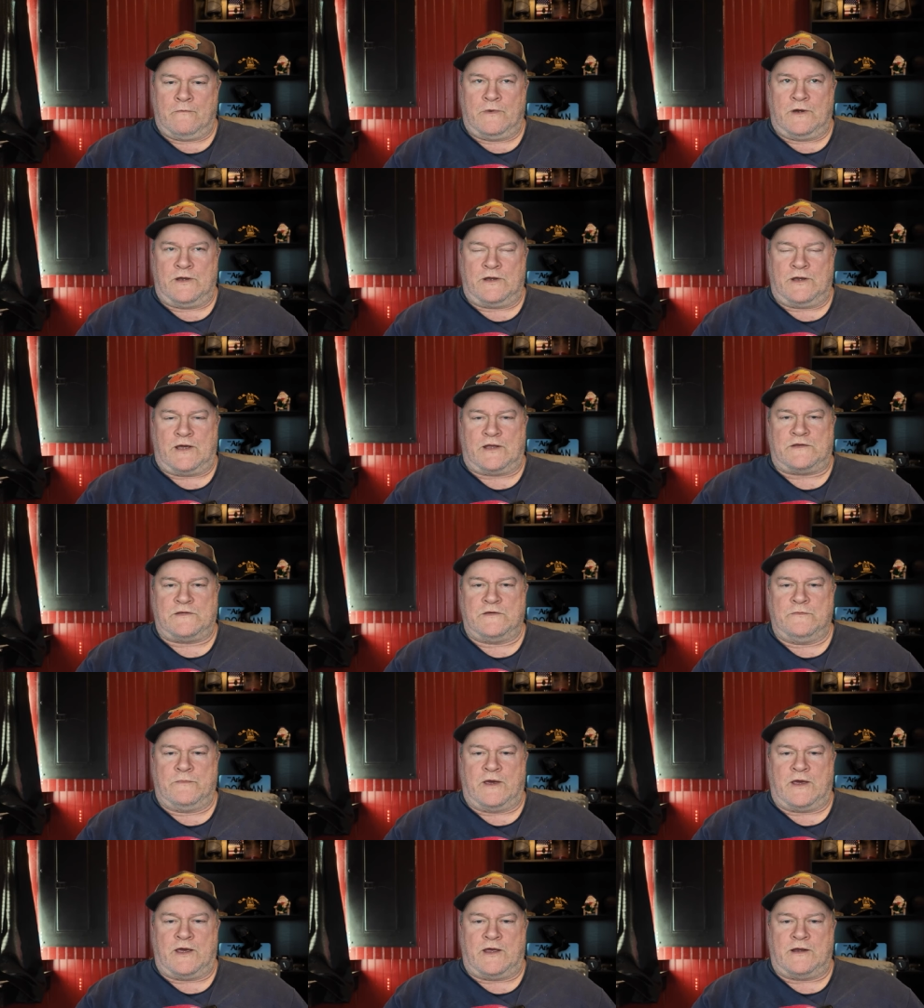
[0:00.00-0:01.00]
but not too
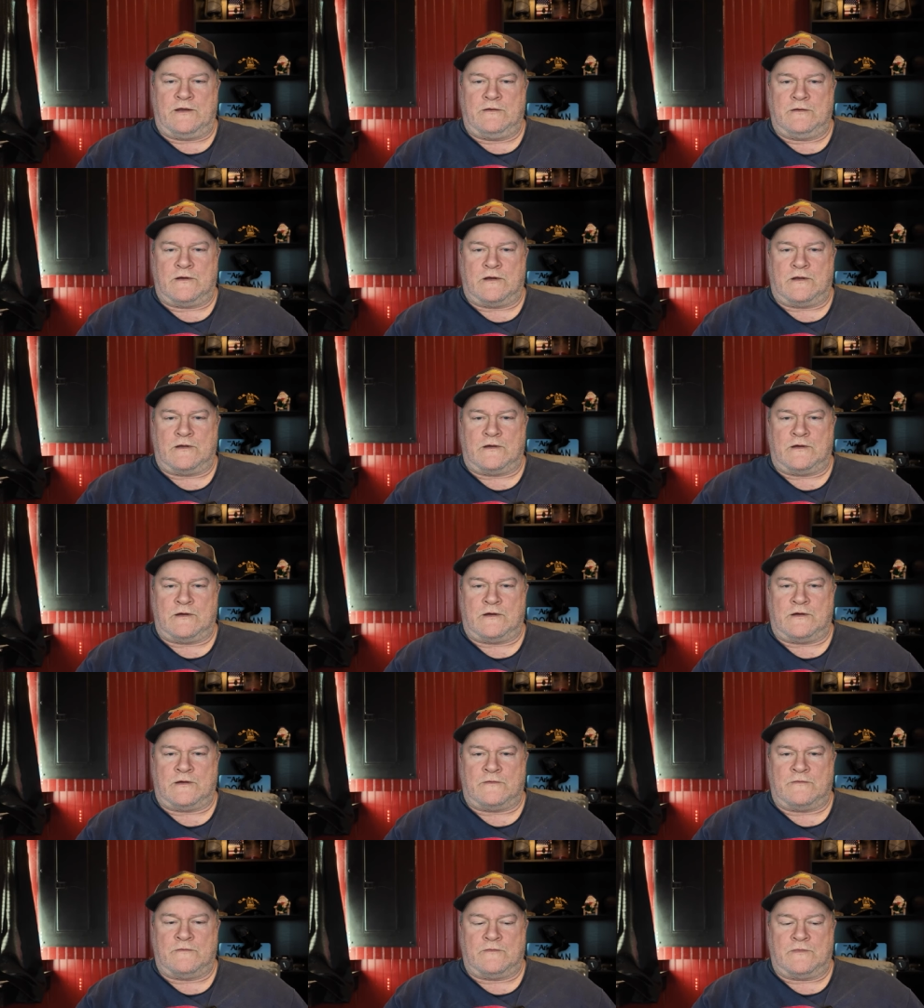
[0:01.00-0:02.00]
bad.
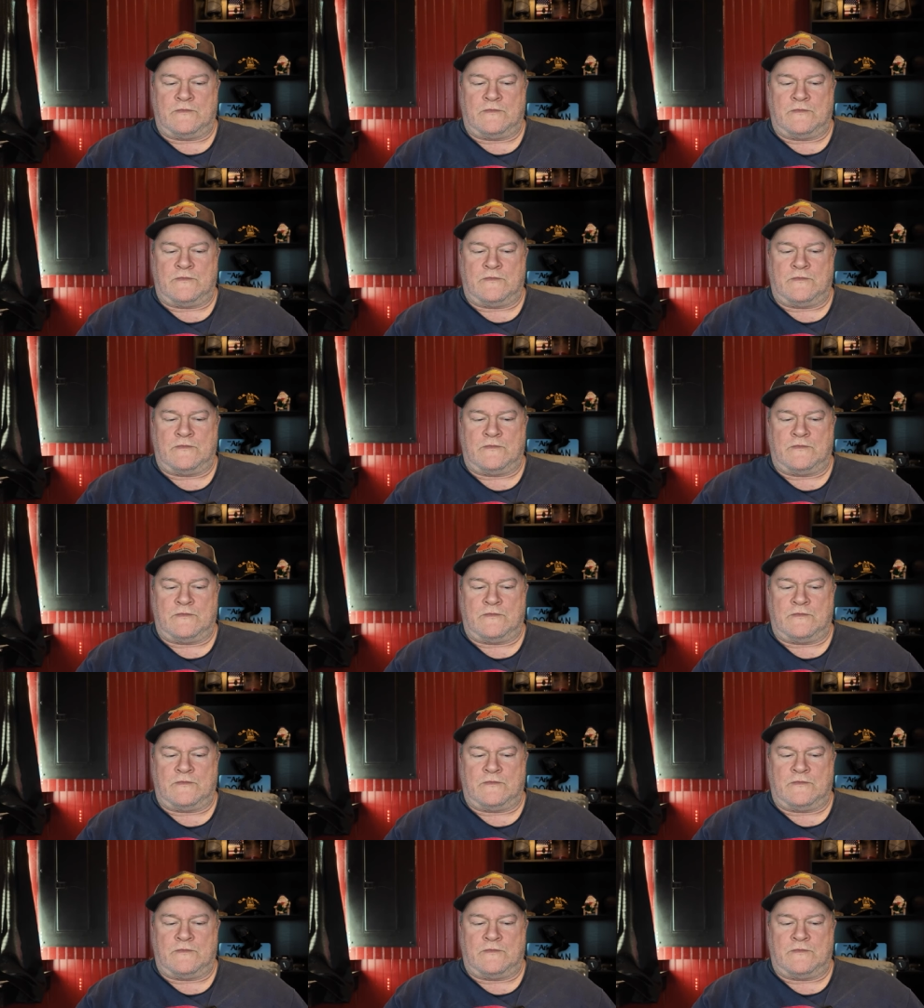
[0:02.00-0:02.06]
Uh,